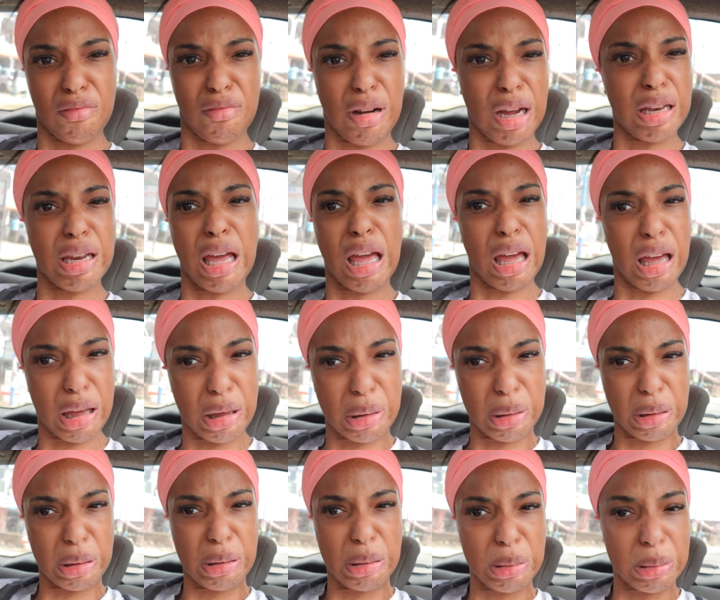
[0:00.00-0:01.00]
what the
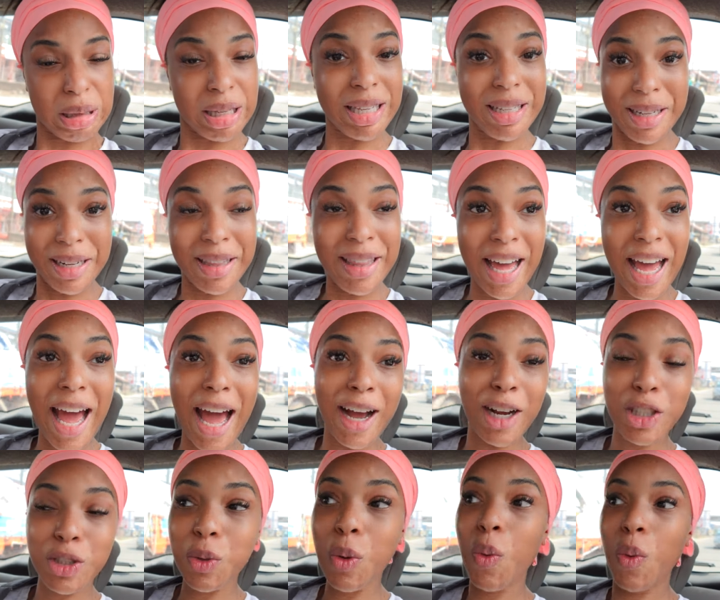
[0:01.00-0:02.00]
hell? He did that
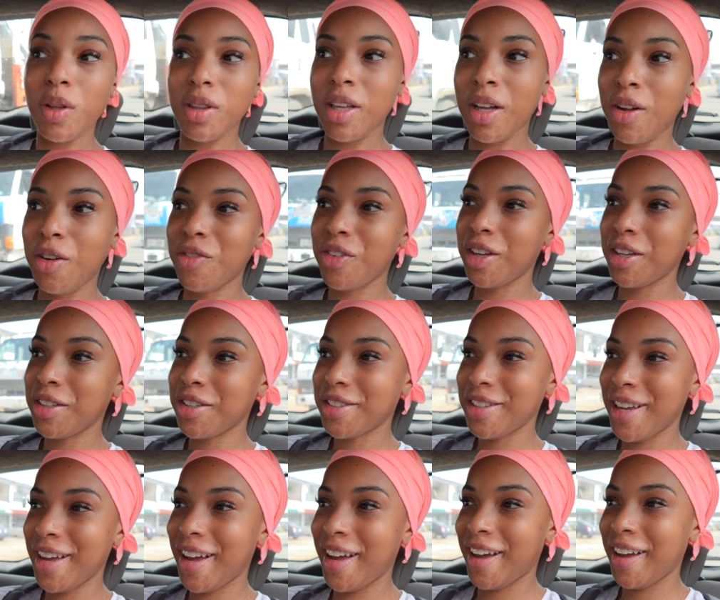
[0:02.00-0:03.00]
actual what the hell
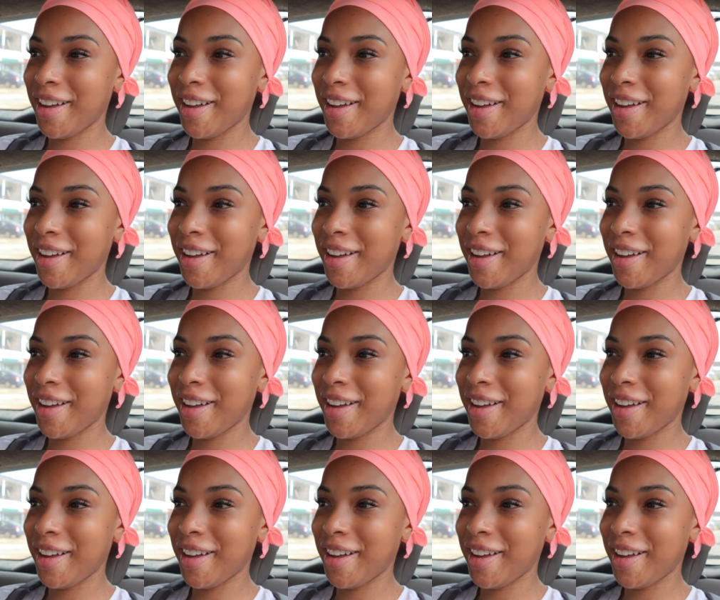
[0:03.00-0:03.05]
face.